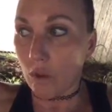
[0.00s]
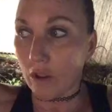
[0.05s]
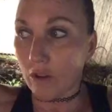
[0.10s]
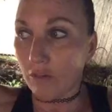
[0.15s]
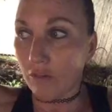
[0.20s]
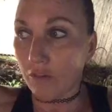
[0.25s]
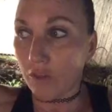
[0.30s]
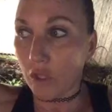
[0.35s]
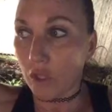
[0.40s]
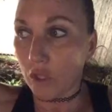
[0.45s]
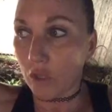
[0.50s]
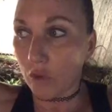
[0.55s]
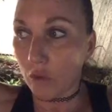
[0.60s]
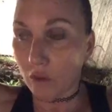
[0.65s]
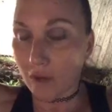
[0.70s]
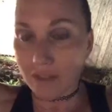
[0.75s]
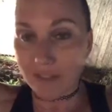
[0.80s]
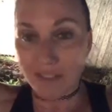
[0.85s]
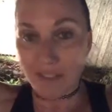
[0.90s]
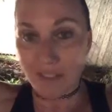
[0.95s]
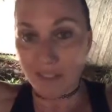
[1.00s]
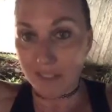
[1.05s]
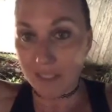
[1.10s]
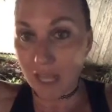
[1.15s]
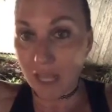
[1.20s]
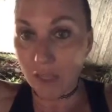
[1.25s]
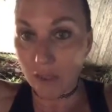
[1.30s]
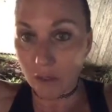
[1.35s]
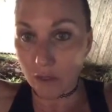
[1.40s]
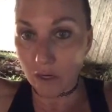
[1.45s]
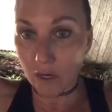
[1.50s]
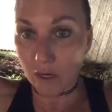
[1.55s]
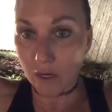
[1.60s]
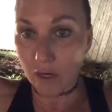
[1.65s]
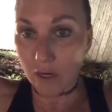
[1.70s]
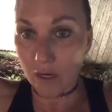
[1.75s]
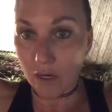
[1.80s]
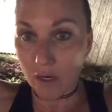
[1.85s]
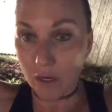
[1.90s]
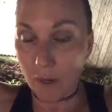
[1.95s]
if you as a
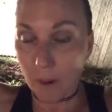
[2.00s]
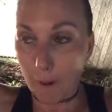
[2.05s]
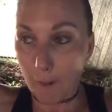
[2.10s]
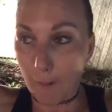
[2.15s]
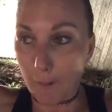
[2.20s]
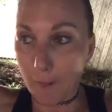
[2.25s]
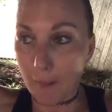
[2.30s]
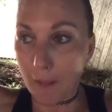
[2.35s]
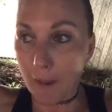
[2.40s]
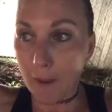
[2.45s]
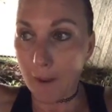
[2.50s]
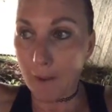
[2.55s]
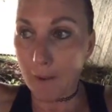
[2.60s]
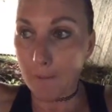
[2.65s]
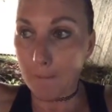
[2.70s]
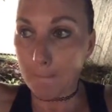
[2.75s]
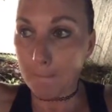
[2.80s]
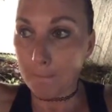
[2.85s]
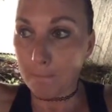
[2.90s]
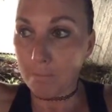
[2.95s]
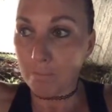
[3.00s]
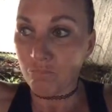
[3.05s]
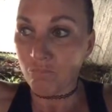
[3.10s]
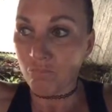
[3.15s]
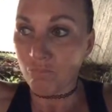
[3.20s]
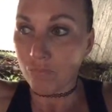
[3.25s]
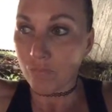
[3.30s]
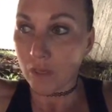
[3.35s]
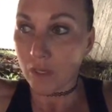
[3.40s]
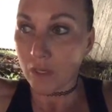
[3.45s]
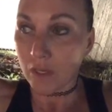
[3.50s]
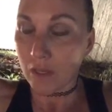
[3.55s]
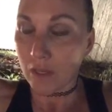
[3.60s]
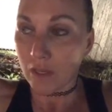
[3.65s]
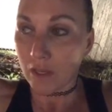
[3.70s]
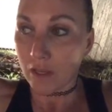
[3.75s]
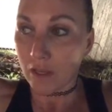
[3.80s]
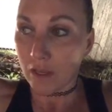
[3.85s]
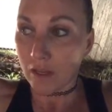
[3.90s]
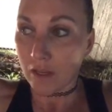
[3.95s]
seller
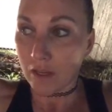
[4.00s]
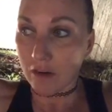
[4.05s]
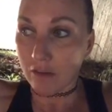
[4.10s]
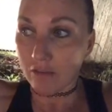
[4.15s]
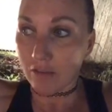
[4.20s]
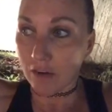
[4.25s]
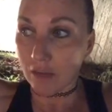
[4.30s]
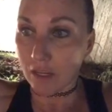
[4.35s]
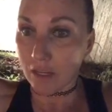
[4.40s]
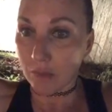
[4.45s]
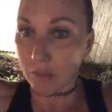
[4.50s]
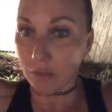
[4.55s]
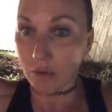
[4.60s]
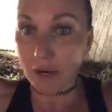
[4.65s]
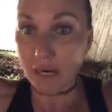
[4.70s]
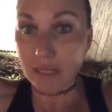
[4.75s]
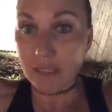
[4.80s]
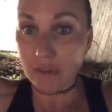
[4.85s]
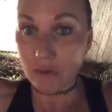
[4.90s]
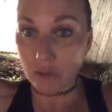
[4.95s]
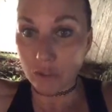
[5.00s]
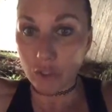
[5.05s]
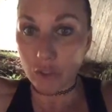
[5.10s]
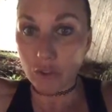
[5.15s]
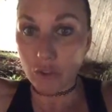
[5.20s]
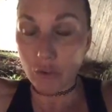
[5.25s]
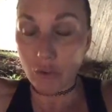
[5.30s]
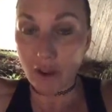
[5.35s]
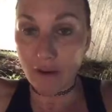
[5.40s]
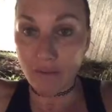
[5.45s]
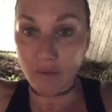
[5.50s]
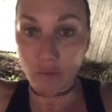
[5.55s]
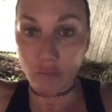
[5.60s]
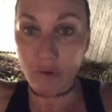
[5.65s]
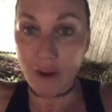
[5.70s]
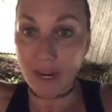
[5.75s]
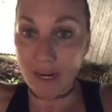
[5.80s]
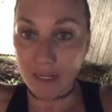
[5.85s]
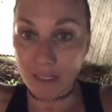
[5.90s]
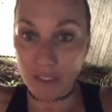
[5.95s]
get a funky appraisal, you do have the
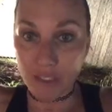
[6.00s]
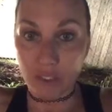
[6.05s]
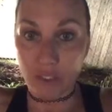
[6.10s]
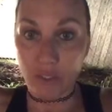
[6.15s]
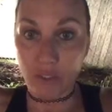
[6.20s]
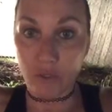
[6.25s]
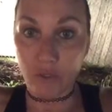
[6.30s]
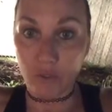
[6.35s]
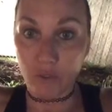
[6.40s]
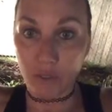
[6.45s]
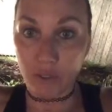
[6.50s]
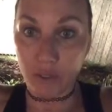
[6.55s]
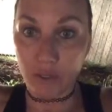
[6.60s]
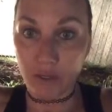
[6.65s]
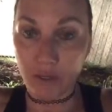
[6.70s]
right to